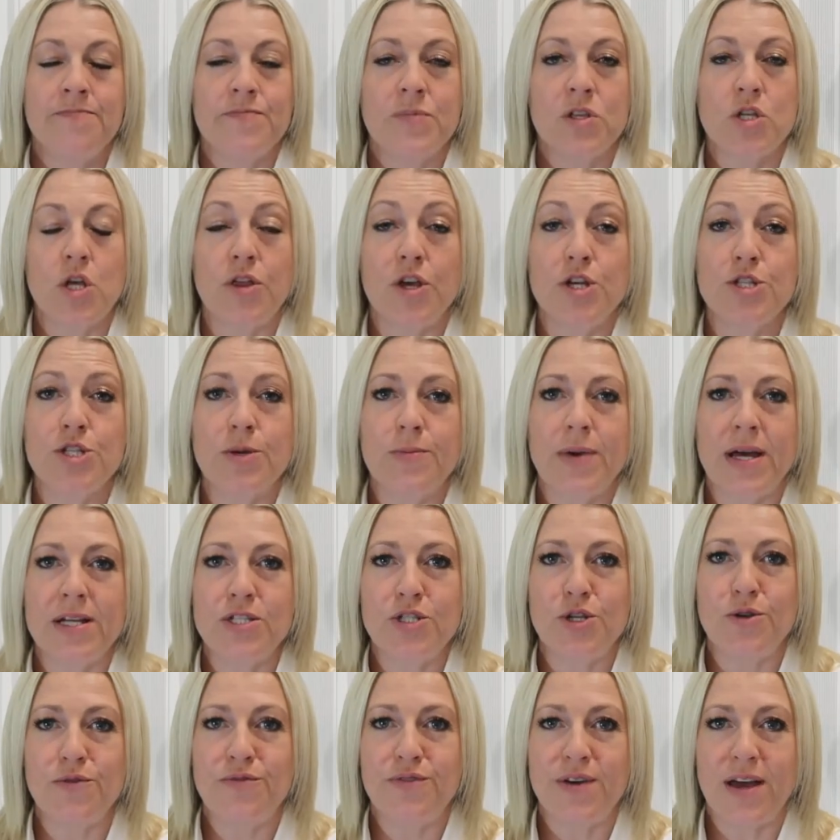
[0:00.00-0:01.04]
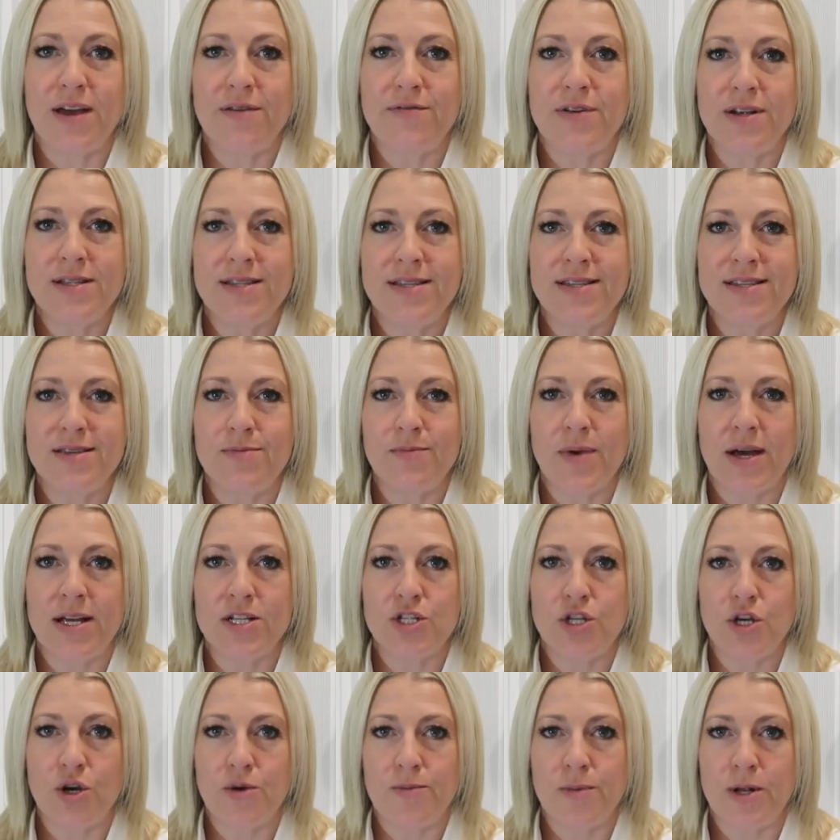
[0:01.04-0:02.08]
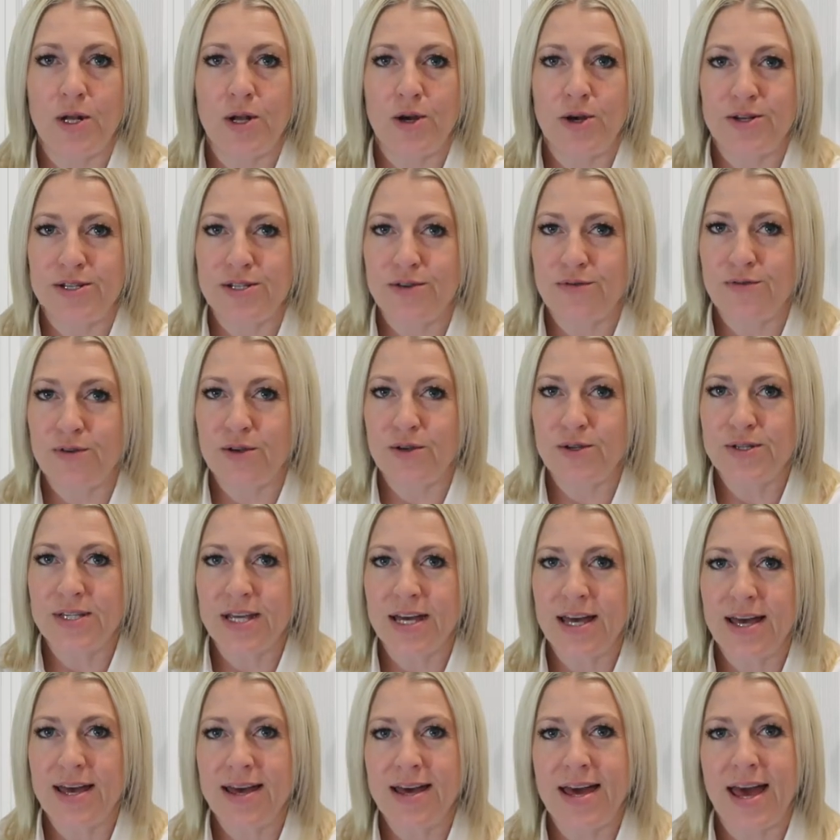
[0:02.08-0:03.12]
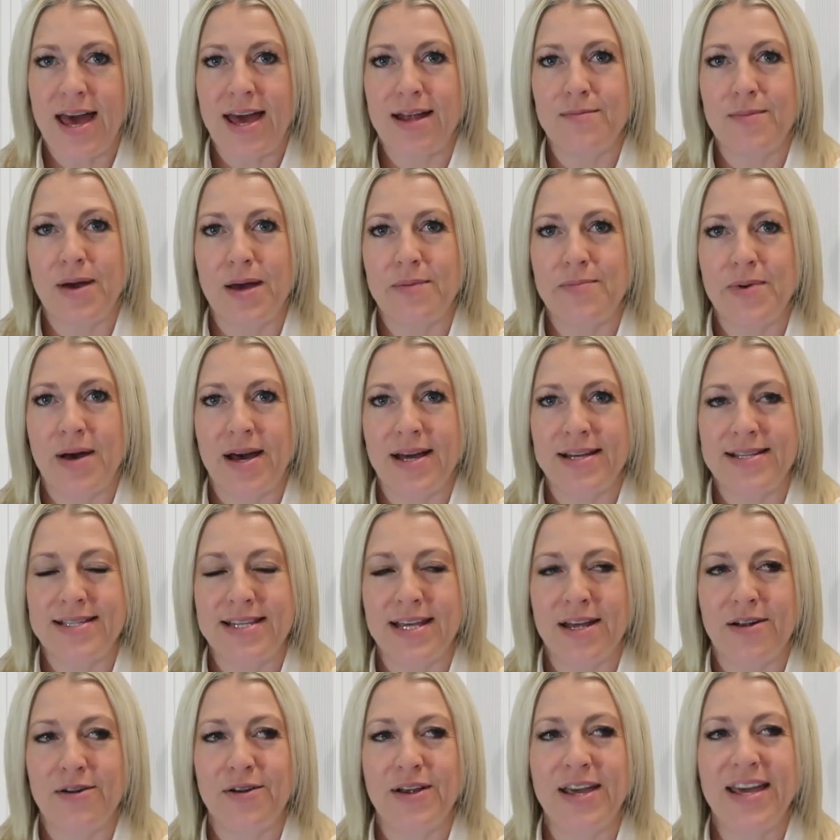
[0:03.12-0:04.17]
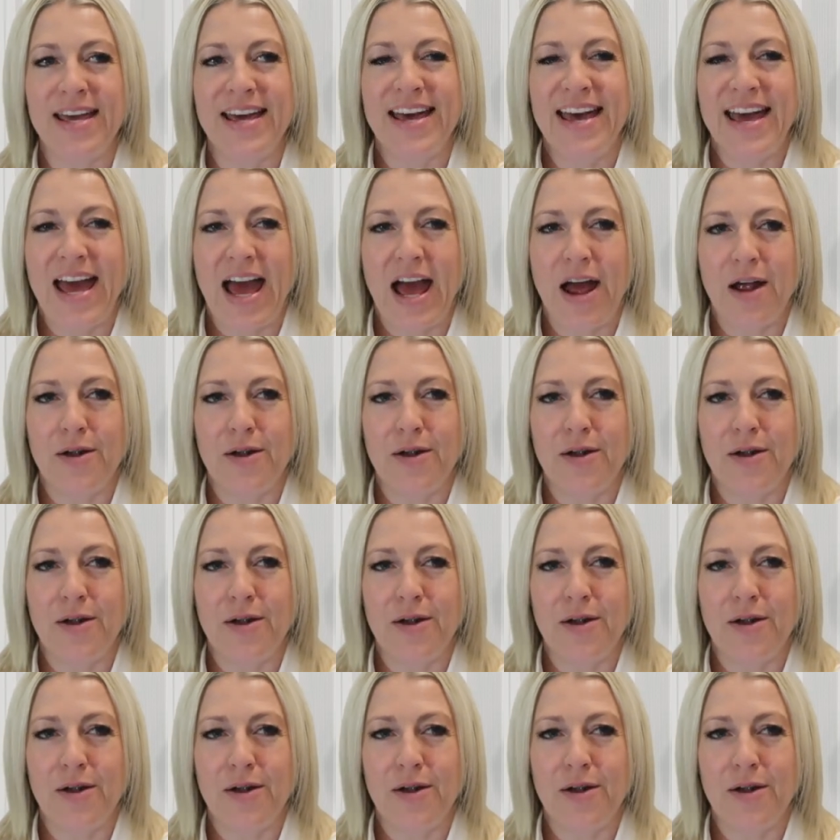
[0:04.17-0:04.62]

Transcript: So those are my two favorites, my Jo Malone diffuser and my By Terry